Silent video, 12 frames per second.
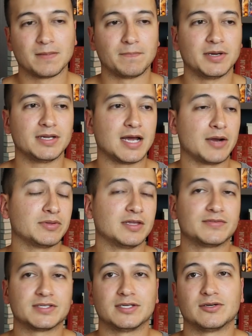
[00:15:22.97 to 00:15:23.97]
But I would
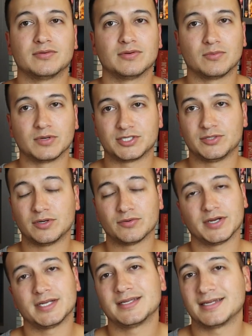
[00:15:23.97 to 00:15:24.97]
love to know what you all
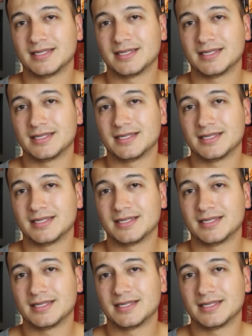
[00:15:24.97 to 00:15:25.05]
read